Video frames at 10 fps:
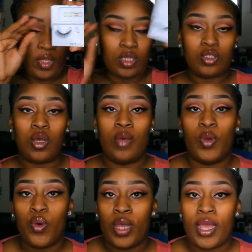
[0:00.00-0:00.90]
So I'm
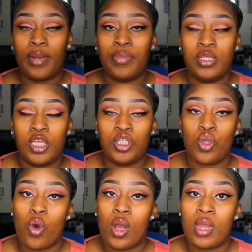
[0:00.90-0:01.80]
gonna go ahead and put these
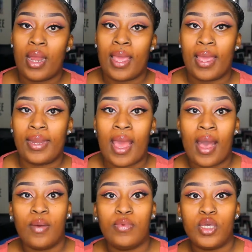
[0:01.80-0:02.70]
on, and
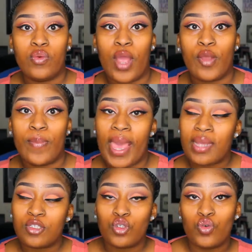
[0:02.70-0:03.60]
I'll be right
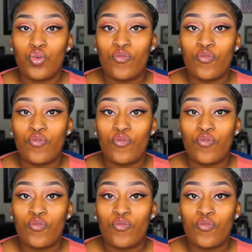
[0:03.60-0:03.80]
back to